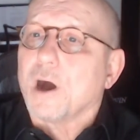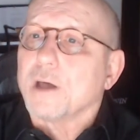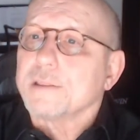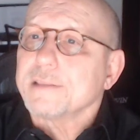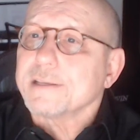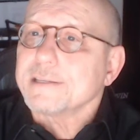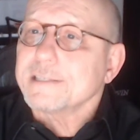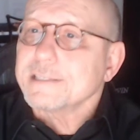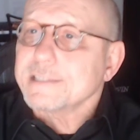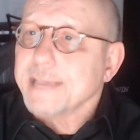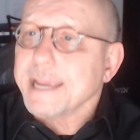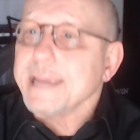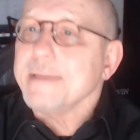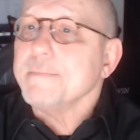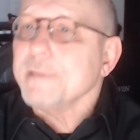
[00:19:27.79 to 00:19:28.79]
on the
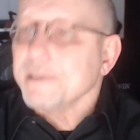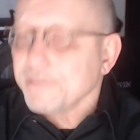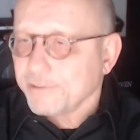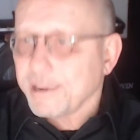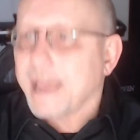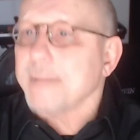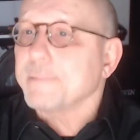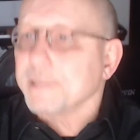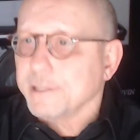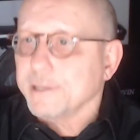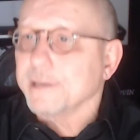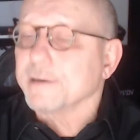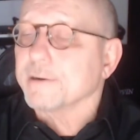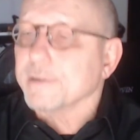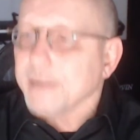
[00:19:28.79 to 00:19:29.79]
same
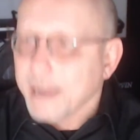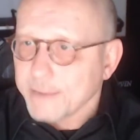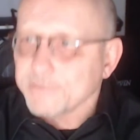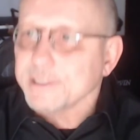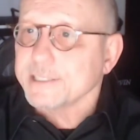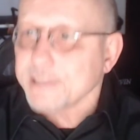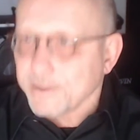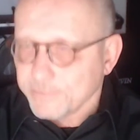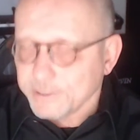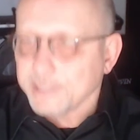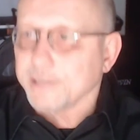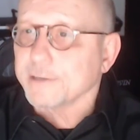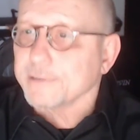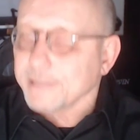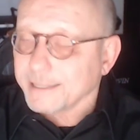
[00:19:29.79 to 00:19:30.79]
Sabbath year, every
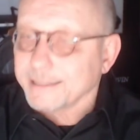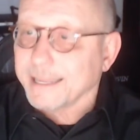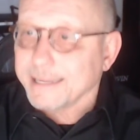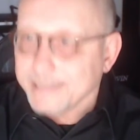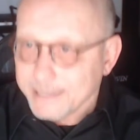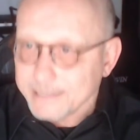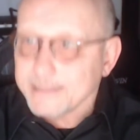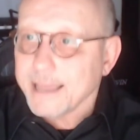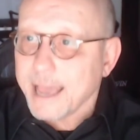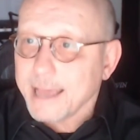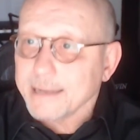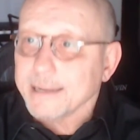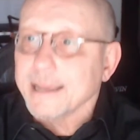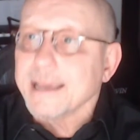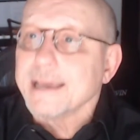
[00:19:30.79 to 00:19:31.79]
7th year that they did
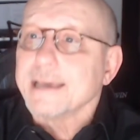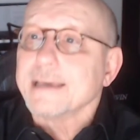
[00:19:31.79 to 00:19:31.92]
that,